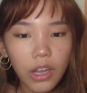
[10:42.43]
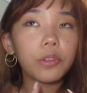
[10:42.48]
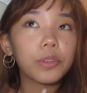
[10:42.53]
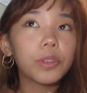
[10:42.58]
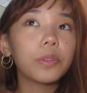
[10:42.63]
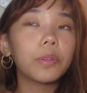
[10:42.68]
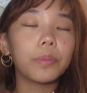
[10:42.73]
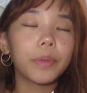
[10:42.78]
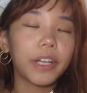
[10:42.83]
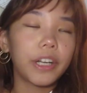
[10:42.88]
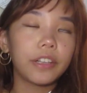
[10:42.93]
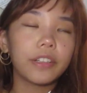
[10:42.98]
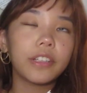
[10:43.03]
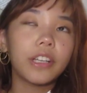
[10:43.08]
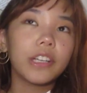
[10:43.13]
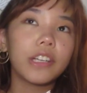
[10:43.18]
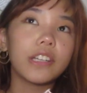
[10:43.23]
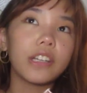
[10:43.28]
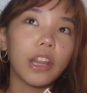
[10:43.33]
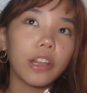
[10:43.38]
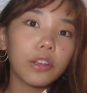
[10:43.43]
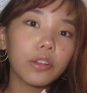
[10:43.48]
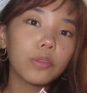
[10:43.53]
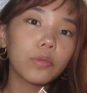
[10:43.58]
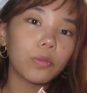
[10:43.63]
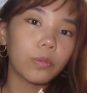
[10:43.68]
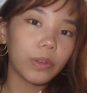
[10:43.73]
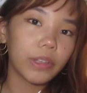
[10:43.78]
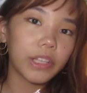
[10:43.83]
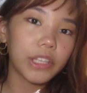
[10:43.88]
Also, oh my god, another
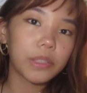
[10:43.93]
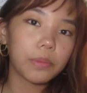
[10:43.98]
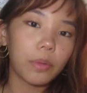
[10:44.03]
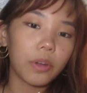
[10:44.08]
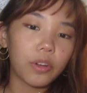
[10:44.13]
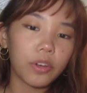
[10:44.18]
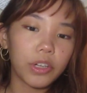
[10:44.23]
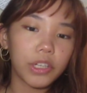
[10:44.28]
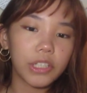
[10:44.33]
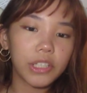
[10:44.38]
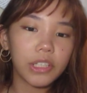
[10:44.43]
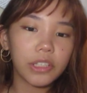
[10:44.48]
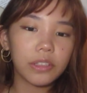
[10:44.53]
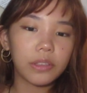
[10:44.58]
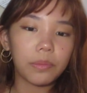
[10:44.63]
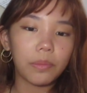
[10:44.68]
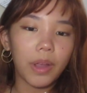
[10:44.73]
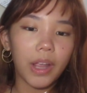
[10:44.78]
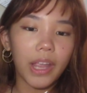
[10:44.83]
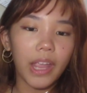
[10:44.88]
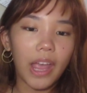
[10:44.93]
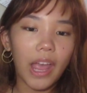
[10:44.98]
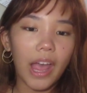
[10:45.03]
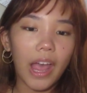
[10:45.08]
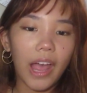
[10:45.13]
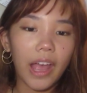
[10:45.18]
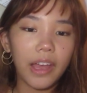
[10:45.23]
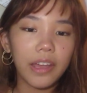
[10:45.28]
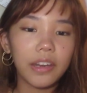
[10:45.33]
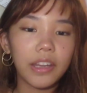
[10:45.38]
really small criticism I
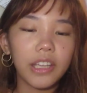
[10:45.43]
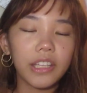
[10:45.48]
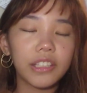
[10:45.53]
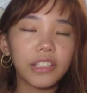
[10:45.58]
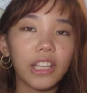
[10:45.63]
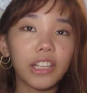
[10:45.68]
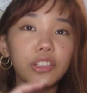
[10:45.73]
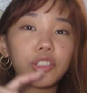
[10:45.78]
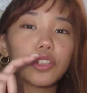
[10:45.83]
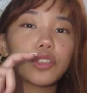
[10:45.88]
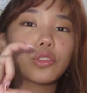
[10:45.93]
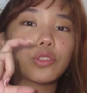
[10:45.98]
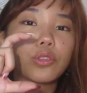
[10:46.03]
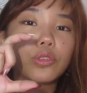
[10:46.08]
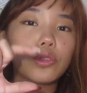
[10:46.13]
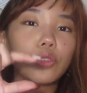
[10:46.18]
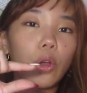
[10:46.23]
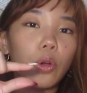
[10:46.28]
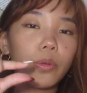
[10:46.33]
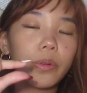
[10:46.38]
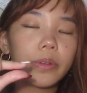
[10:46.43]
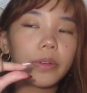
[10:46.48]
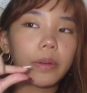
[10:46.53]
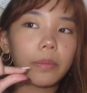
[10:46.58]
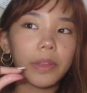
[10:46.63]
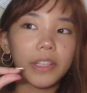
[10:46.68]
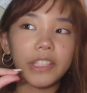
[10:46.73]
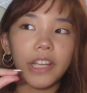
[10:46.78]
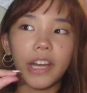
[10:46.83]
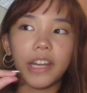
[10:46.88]
had, it's actually so
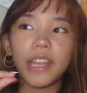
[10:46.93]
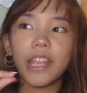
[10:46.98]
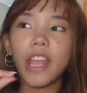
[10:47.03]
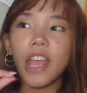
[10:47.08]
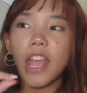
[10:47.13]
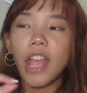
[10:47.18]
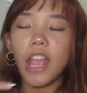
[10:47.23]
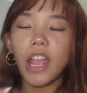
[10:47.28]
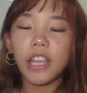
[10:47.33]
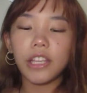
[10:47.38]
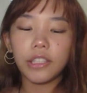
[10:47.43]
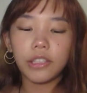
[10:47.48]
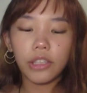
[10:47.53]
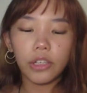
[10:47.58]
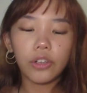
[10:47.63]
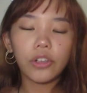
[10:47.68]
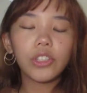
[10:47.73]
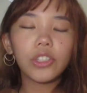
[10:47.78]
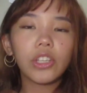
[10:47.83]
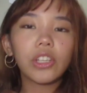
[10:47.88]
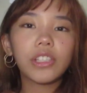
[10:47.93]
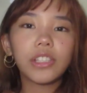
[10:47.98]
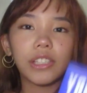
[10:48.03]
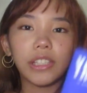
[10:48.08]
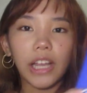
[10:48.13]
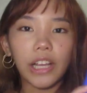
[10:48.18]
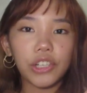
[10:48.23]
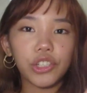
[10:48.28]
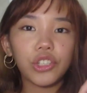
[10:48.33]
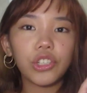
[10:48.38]
incredibly tiny, is there is a
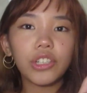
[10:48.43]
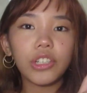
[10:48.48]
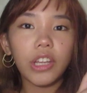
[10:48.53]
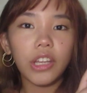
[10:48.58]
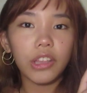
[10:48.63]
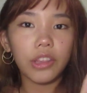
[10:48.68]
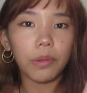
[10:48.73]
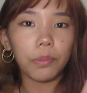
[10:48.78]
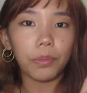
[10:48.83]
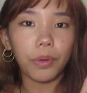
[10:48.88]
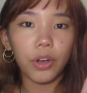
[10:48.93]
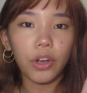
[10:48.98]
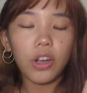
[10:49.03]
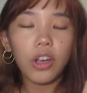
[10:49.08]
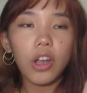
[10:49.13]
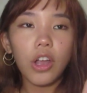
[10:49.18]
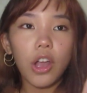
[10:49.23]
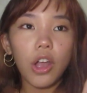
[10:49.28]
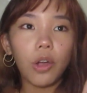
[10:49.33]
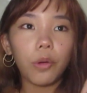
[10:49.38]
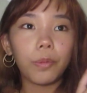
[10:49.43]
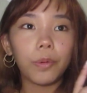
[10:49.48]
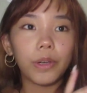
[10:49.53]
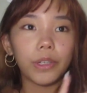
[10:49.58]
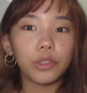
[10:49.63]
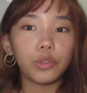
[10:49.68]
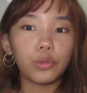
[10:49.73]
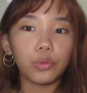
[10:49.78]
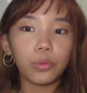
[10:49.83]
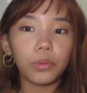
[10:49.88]
section in the book
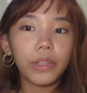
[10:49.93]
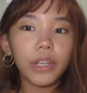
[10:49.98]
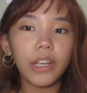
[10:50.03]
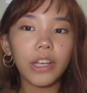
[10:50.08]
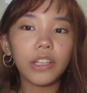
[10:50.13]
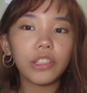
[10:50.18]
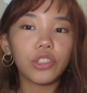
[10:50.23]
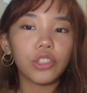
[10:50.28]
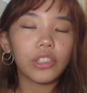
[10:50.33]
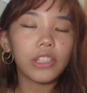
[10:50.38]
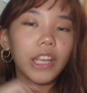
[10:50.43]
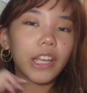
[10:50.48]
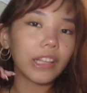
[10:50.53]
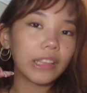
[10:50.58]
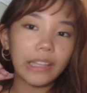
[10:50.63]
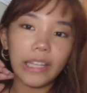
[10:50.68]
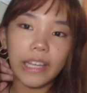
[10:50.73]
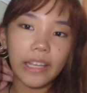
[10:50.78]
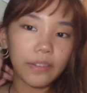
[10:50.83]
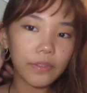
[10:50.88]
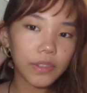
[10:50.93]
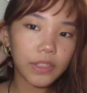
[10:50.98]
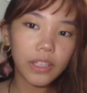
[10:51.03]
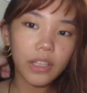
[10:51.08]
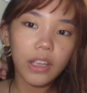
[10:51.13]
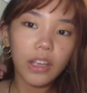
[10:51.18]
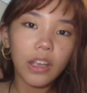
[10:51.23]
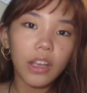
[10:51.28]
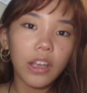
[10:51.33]
where Julia just like leaves.